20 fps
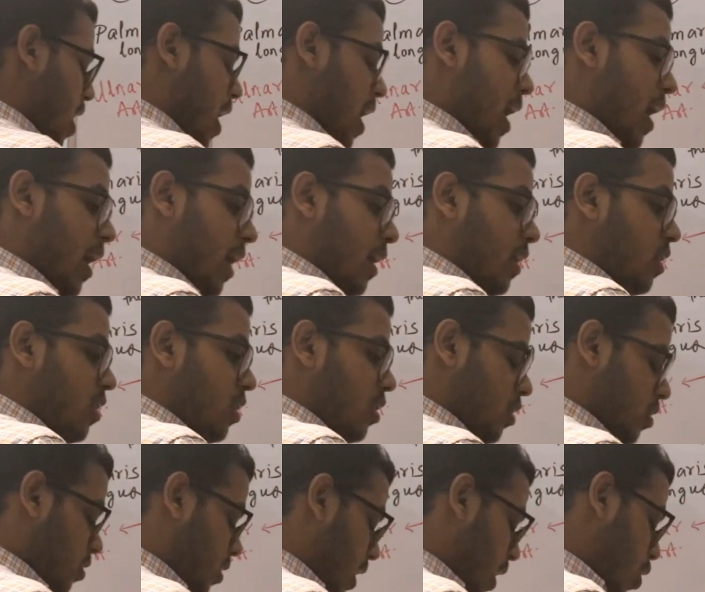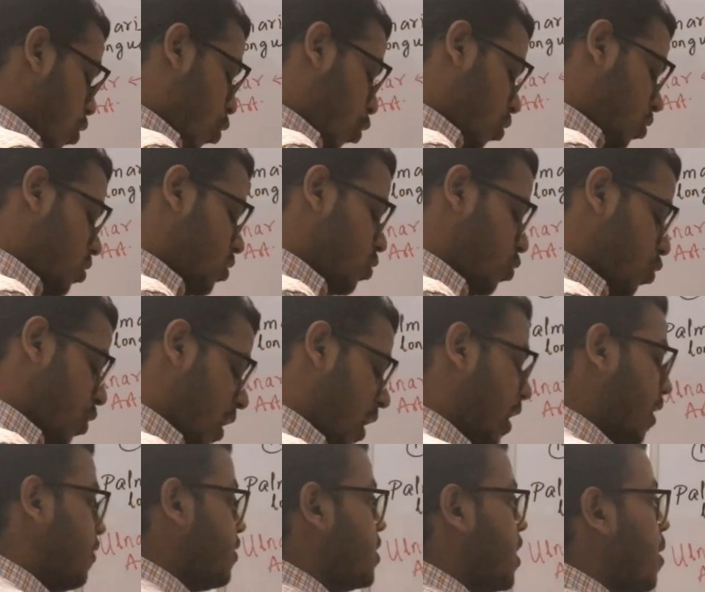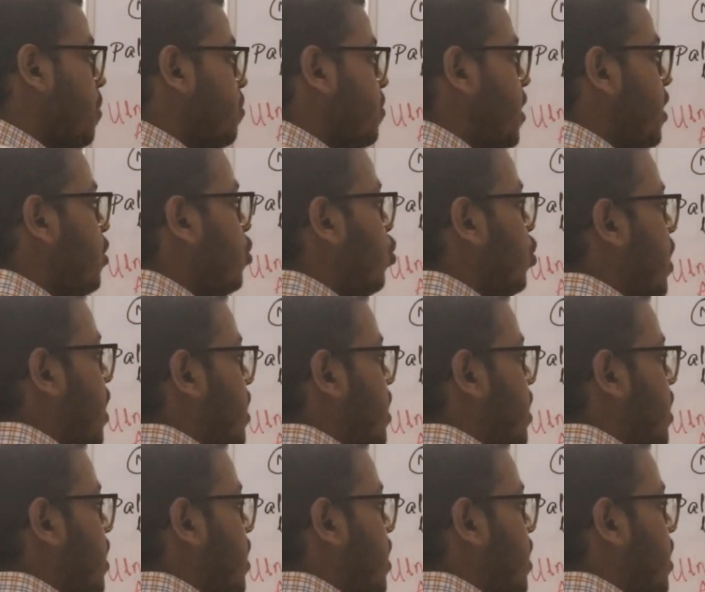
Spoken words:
and they also have something